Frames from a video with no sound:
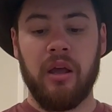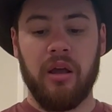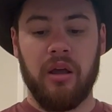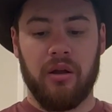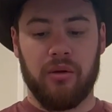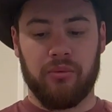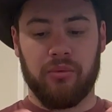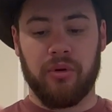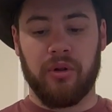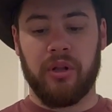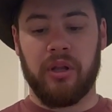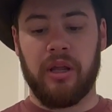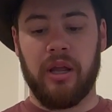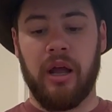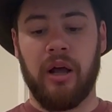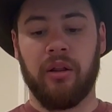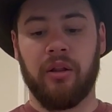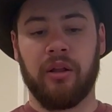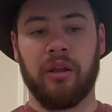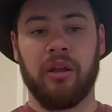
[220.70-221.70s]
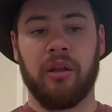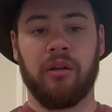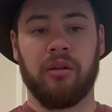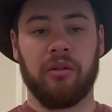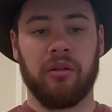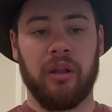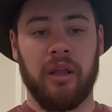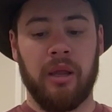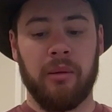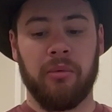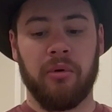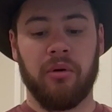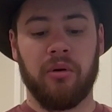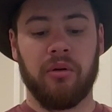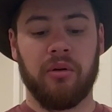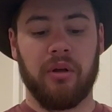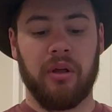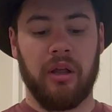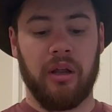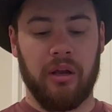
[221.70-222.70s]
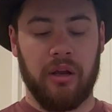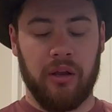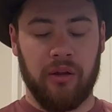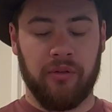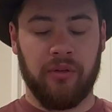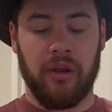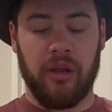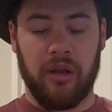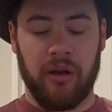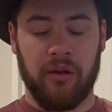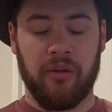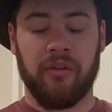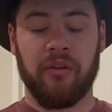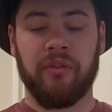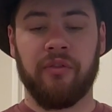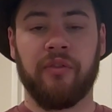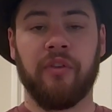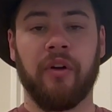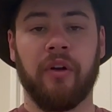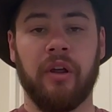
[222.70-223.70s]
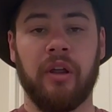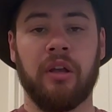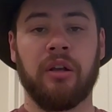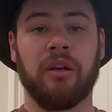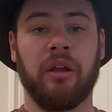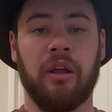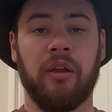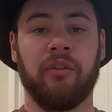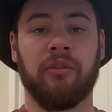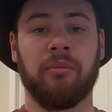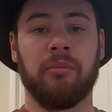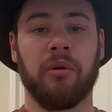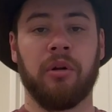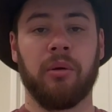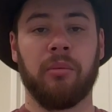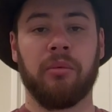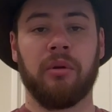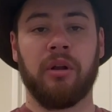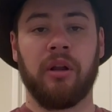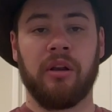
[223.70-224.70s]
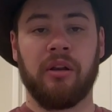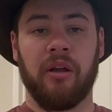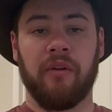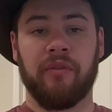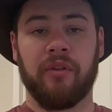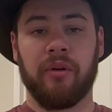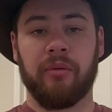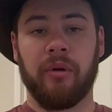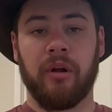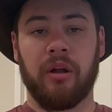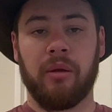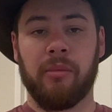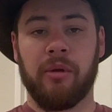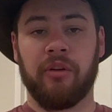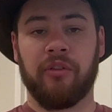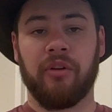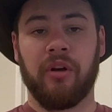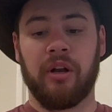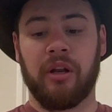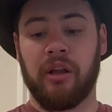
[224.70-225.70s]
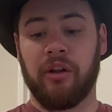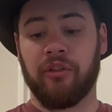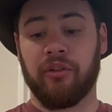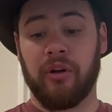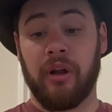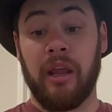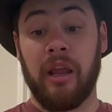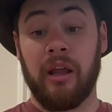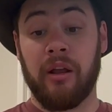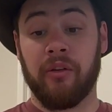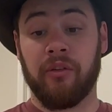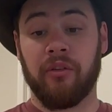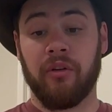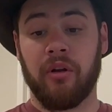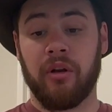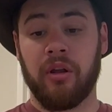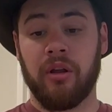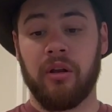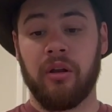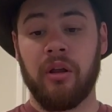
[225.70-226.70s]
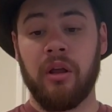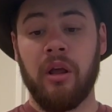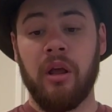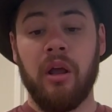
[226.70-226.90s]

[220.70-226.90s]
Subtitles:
really elegant label. It is a very nice bourbon. I definitely recommend trying to get your hands on it.